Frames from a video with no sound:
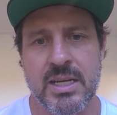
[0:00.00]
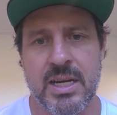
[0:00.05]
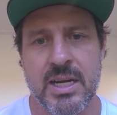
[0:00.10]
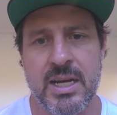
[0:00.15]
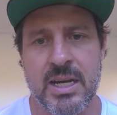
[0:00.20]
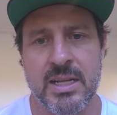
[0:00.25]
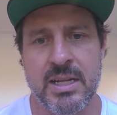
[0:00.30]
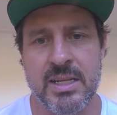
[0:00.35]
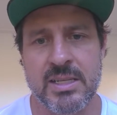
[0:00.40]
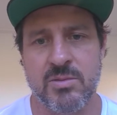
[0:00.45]

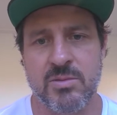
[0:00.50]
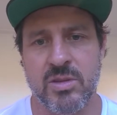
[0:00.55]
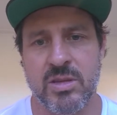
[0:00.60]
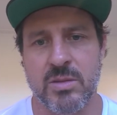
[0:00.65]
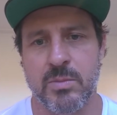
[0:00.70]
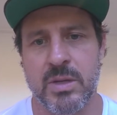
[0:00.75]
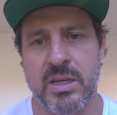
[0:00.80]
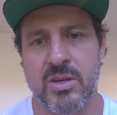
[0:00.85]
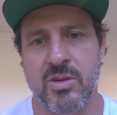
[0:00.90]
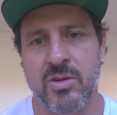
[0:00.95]
and that's what the
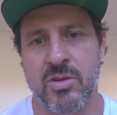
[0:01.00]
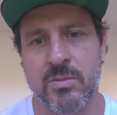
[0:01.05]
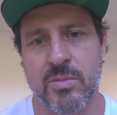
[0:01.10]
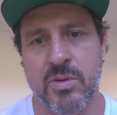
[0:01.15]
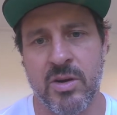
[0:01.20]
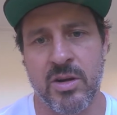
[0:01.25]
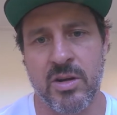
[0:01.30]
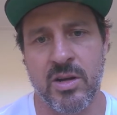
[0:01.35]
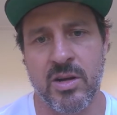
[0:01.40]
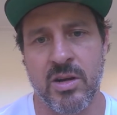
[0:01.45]
Bitcoin
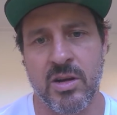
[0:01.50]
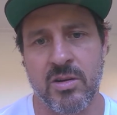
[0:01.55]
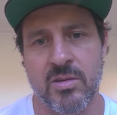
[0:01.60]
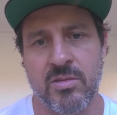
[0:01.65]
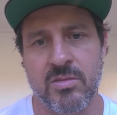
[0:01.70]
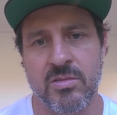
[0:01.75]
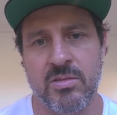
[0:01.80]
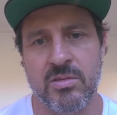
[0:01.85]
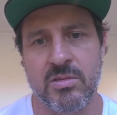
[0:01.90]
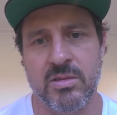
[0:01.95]

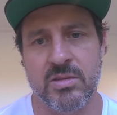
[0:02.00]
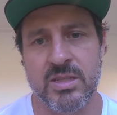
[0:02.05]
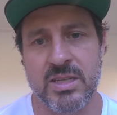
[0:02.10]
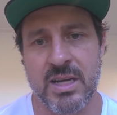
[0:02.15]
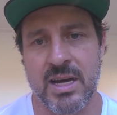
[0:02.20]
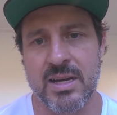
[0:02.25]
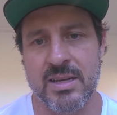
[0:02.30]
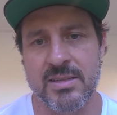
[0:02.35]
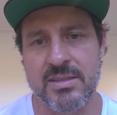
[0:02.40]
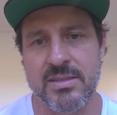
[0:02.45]
protocol
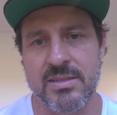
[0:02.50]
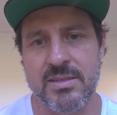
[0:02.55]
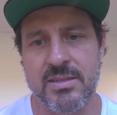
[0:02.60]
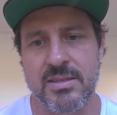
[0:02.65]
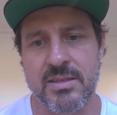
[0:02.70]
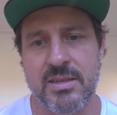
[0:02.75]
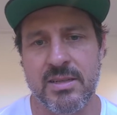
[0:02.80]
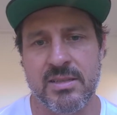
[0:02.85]
does.